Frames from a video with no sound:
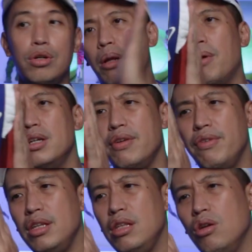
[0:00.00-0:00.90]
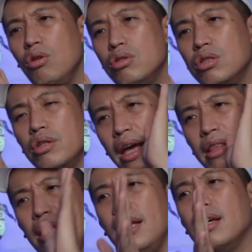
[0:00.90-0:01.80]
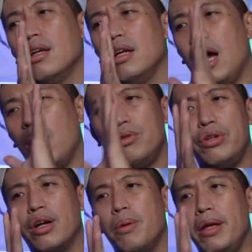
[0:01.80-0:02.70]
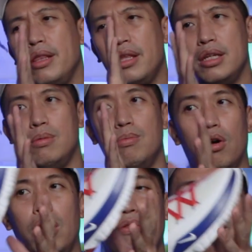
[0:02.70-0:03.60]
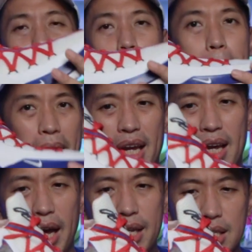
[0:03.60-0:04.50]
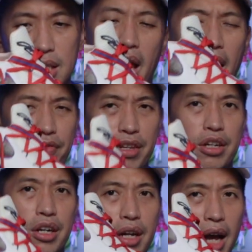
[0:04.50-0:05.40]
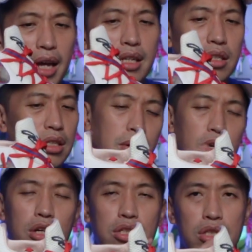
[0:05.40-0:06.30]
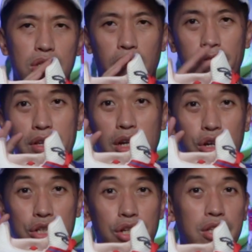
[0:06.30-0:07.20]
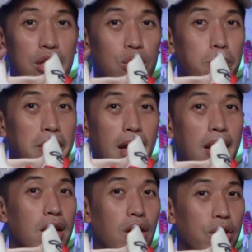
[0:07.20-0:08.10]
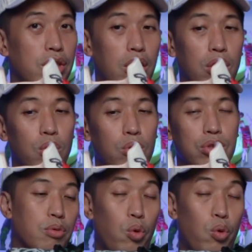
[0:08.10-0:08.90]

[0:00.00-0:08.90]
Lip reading: The Lebron 17 Lows, I think I would recommend this more for big guys, heftier guys, because of the cushion that you'll be getting on the Lows.